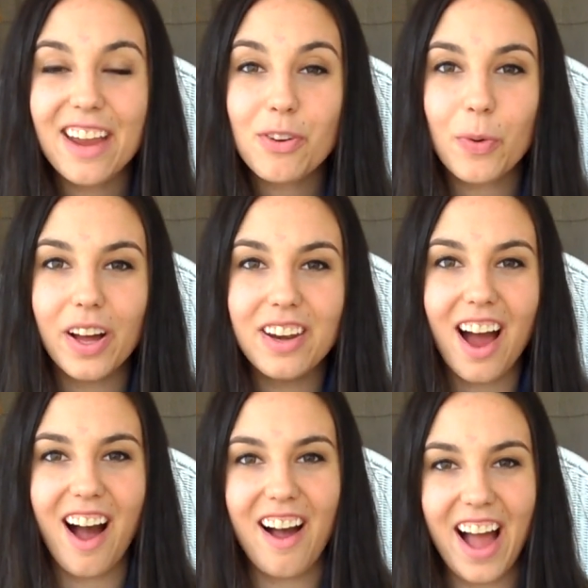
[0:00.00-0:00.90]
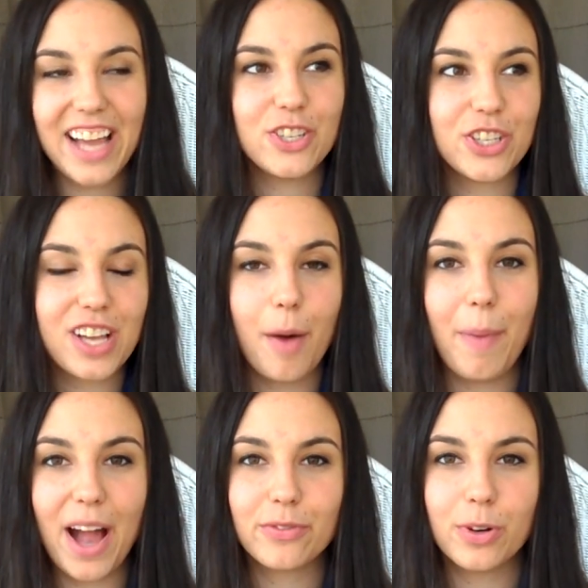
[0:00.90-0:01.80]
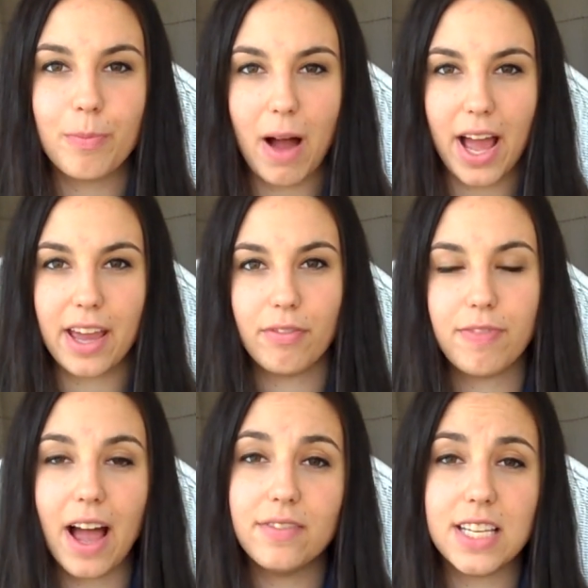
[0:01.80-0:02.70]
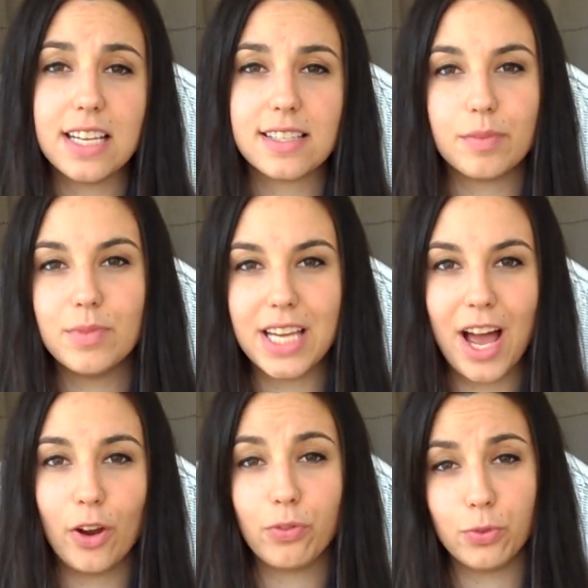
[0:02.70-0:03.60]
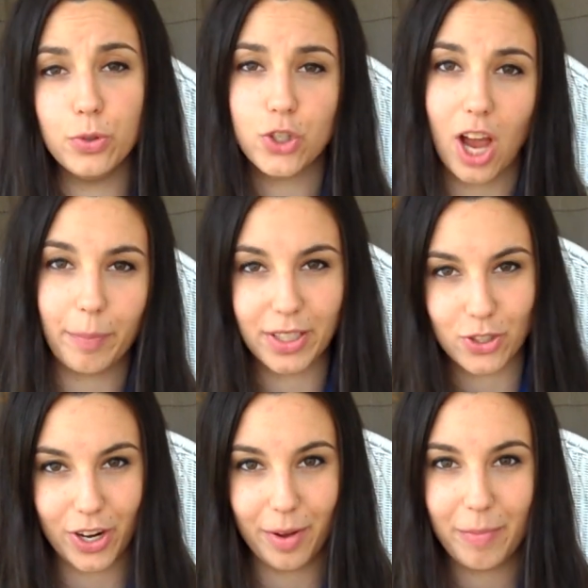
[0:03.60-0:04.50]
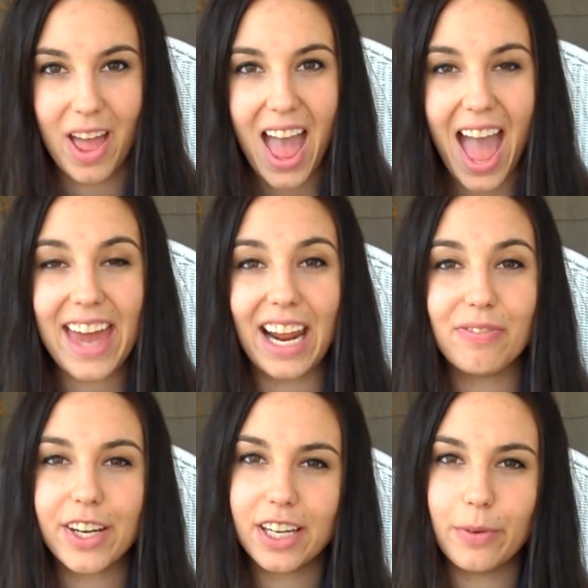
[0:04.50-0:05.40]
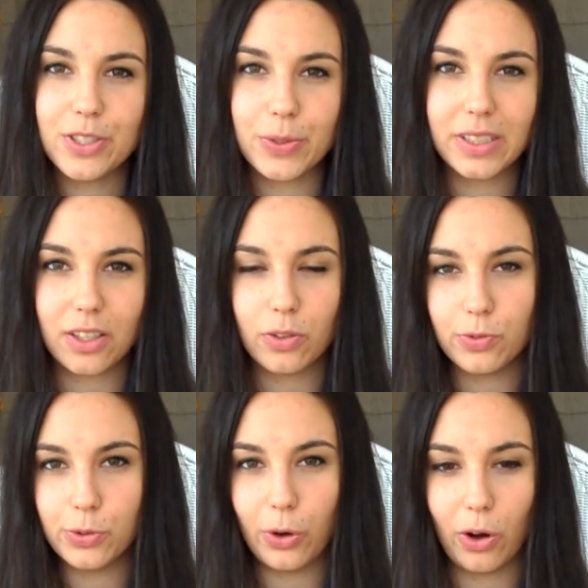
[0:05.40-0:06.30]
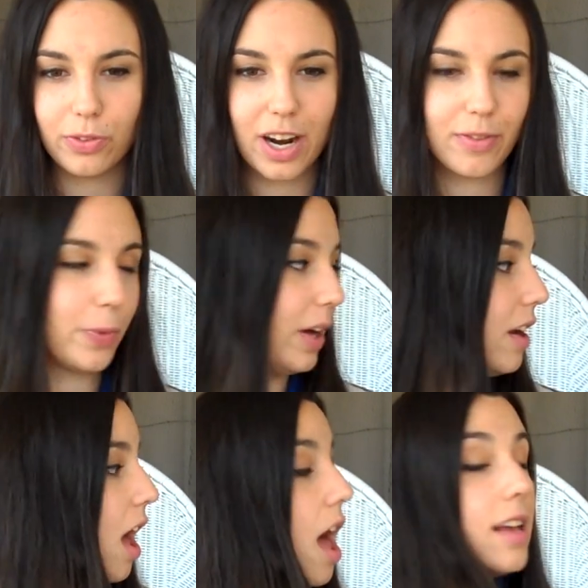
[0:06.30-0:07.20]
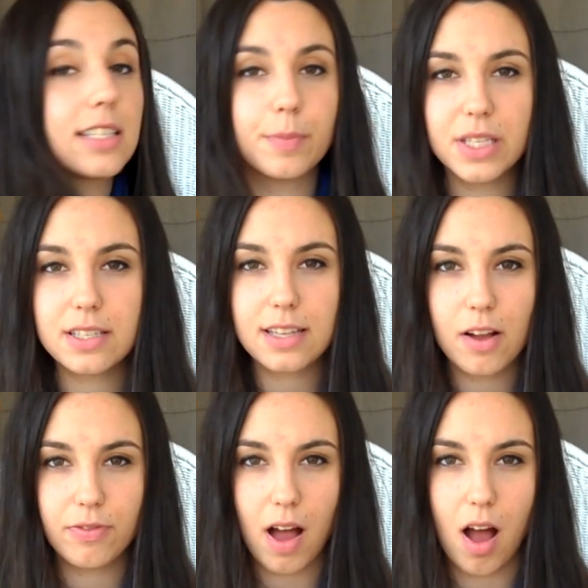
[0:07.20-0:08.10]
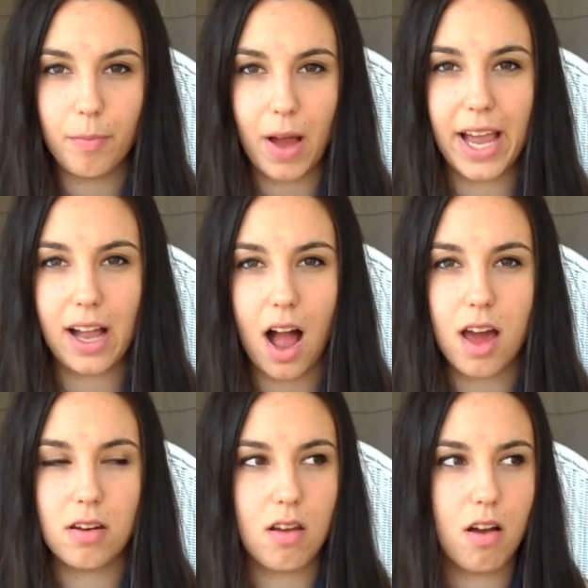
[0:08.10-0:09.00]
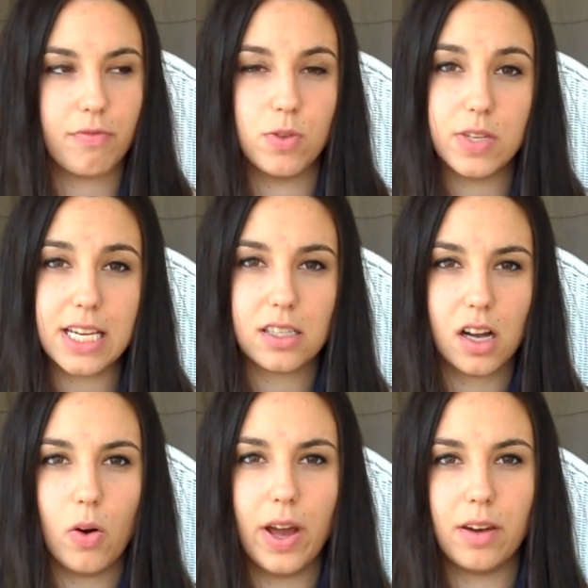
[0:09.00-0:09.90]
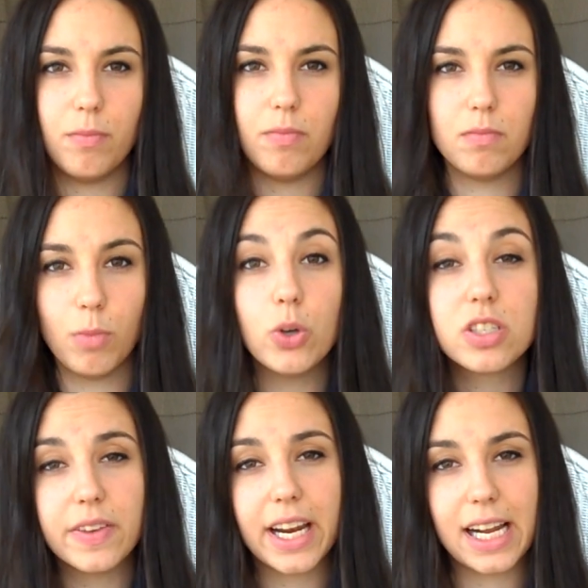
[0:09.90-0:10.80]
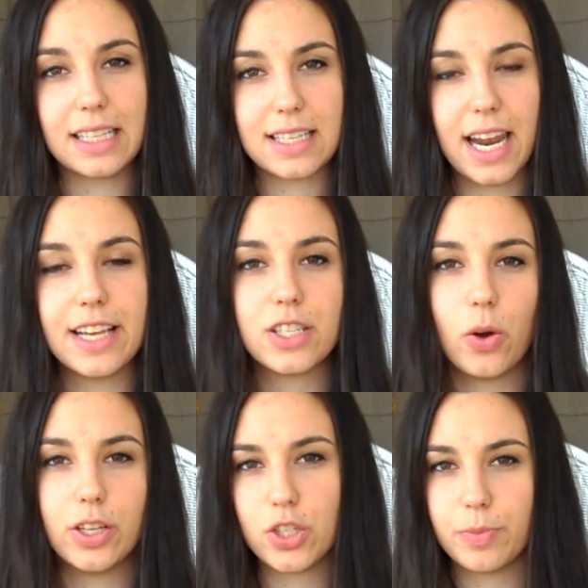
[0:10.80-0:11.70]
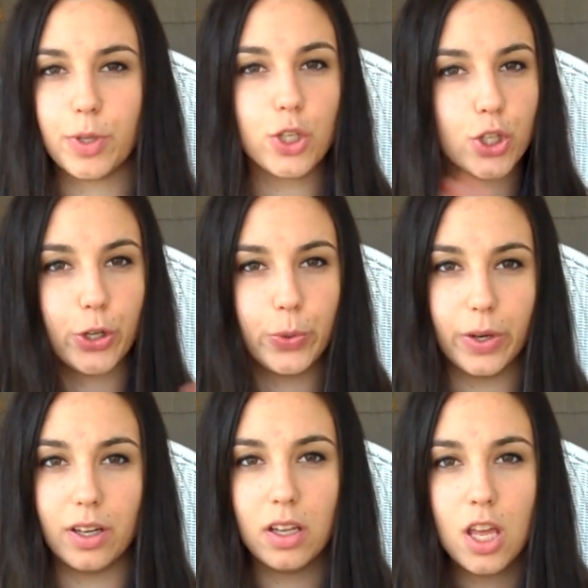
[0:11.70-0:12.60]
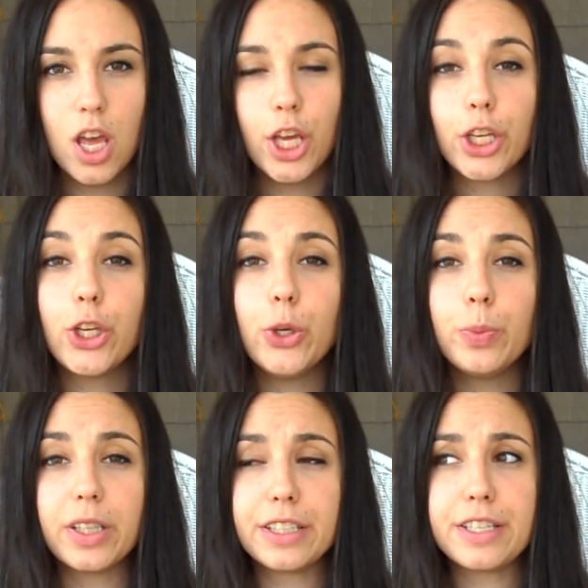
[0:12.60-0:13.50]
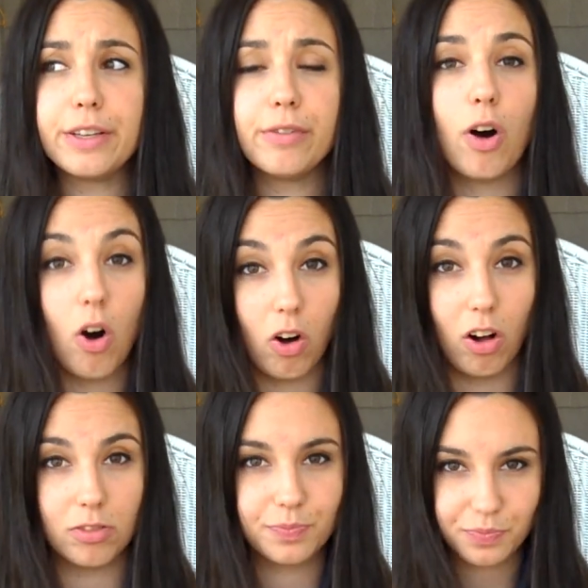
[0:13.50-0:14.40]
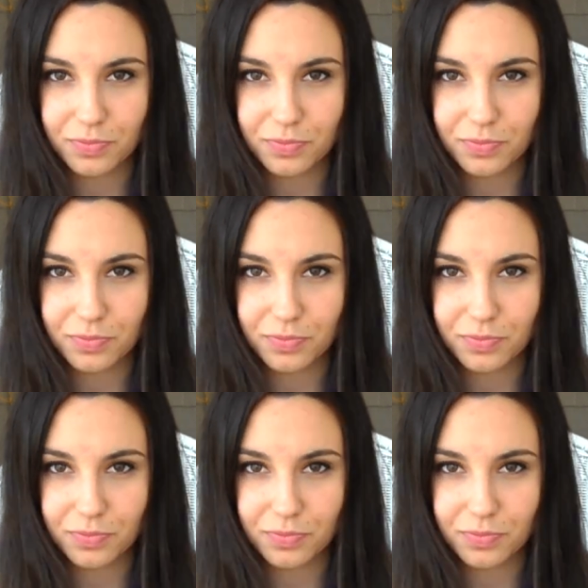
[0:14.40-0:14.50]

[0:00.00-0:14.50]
everyone, uh, I just got back from my five day slim down food shopping trip and I figured I would do a little food haul for everyone. Some of the stuff um, I got a few days ago and most of it I got today so I just am going to show you a cumulative haul.